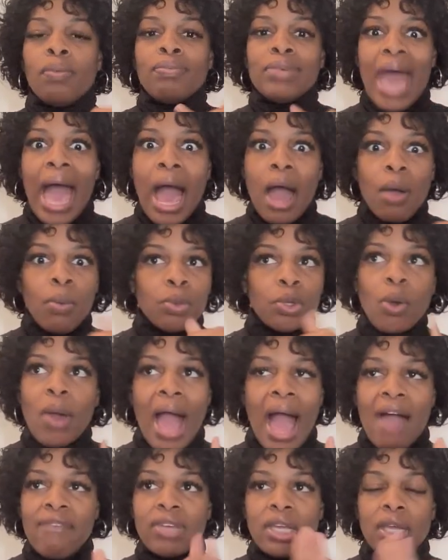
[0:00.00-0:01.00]
now we
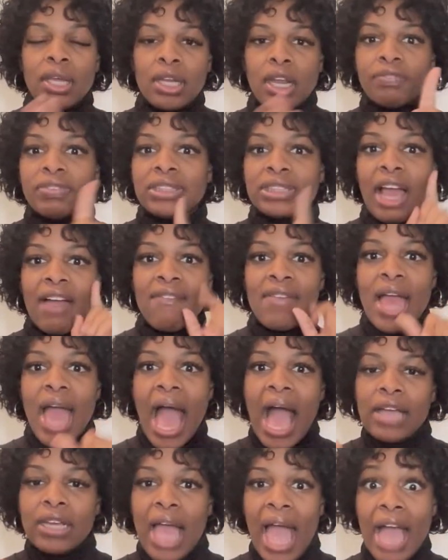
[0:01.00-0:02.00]
don't have enough that
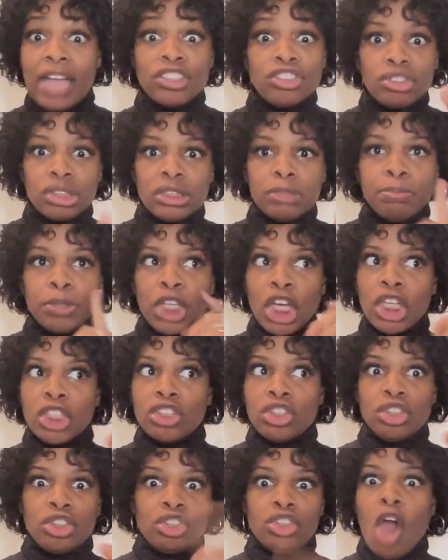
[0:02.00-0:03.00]
actions because
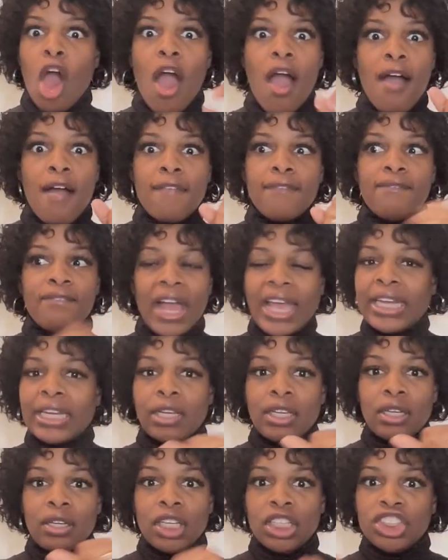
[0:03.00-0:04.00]
y'all
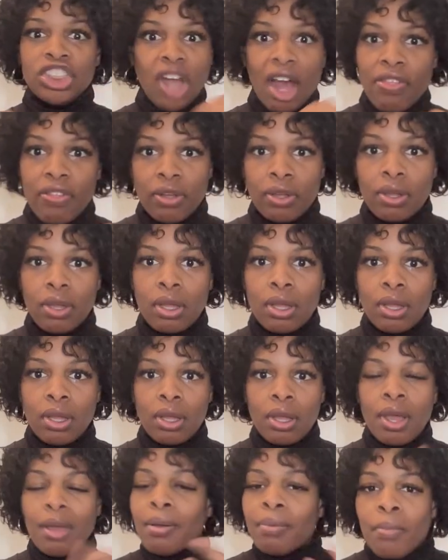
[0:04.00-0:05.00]
fighting each other.
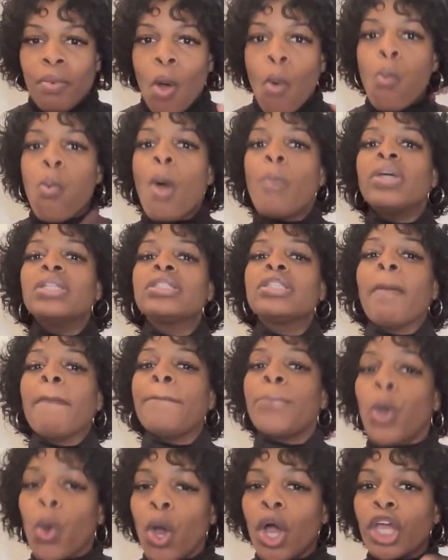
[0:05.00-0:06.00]
But what's the
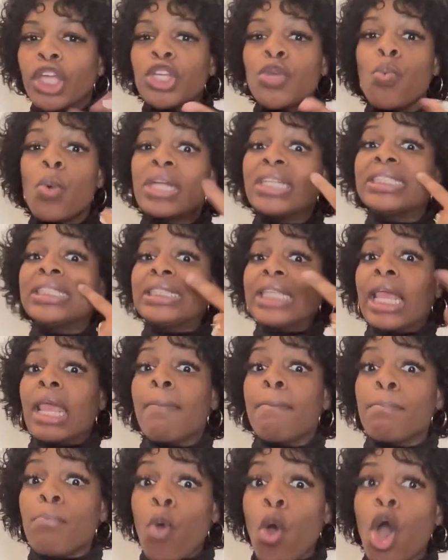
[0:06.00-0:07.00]
point? You want to see
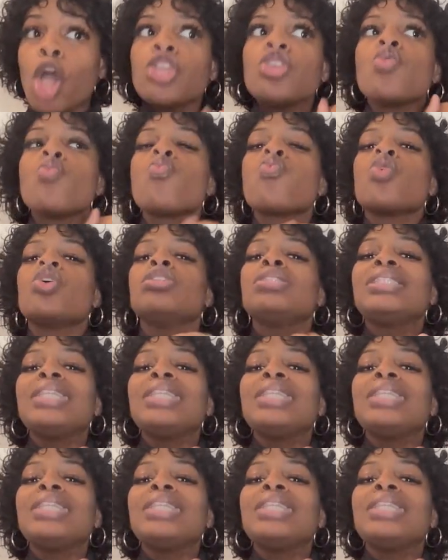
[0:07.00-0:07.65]
more, you work